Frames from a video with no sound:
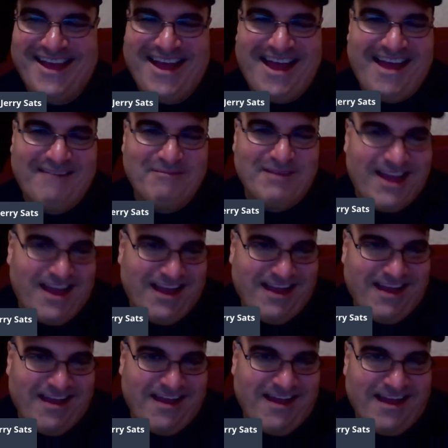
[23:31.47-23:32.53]
I
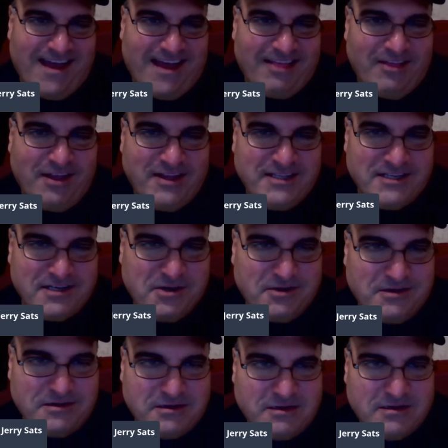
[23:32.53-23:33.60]
I like to
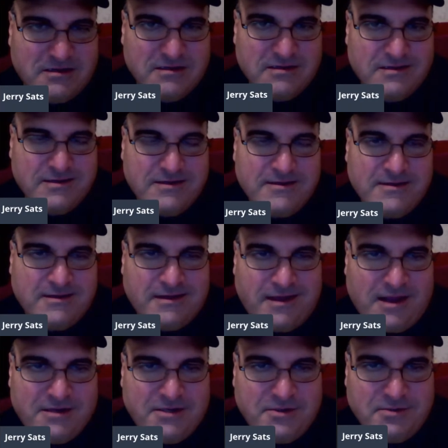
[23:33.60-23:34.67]
cook.
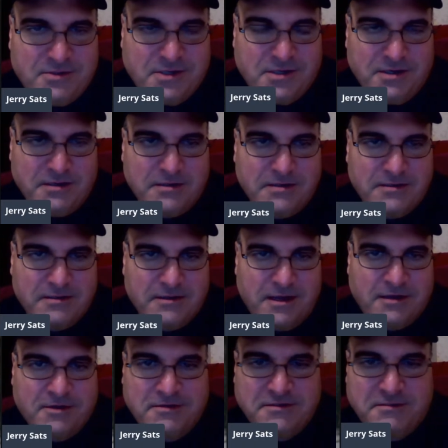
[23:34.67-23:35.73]
I do cook. I
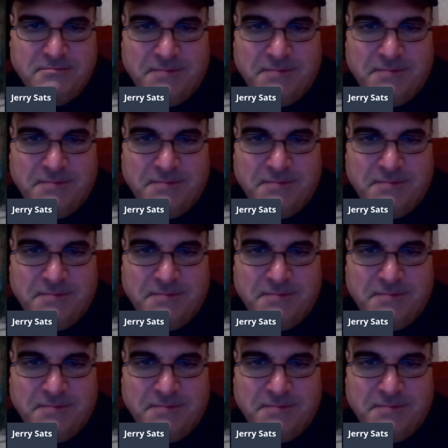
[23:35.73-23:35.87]
cook some